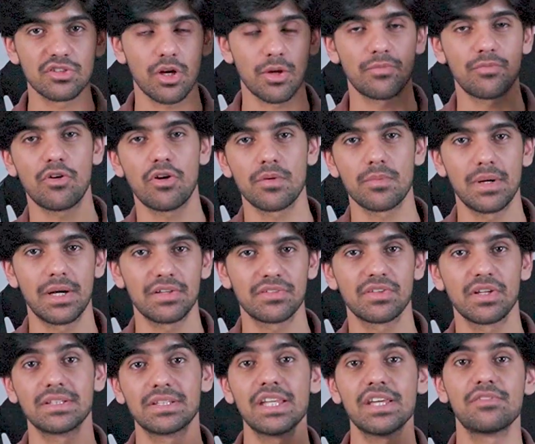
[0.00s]
top formats
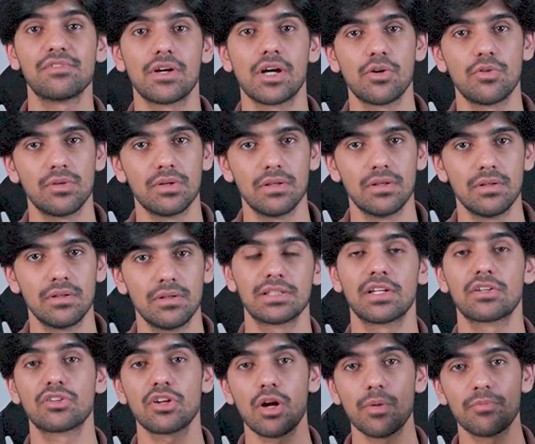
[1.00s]
that they found. At
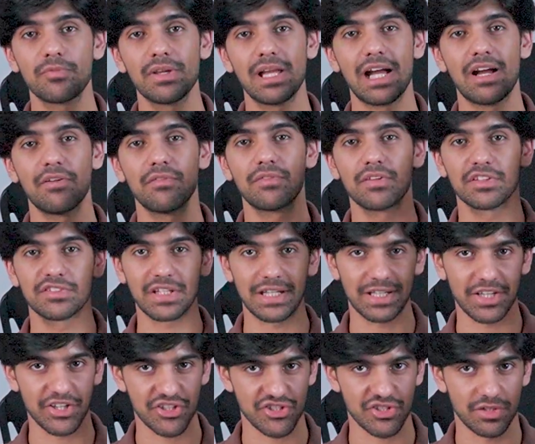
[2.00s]
the top we have
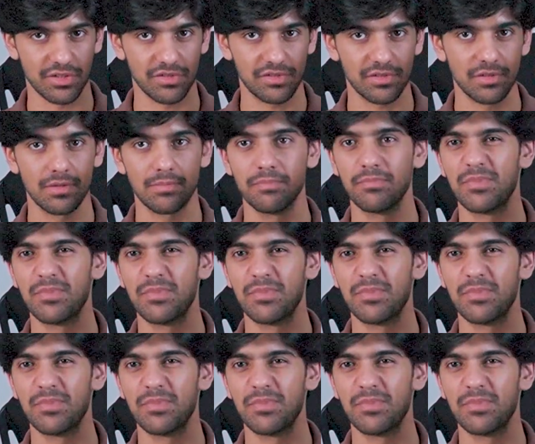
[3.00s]
citations,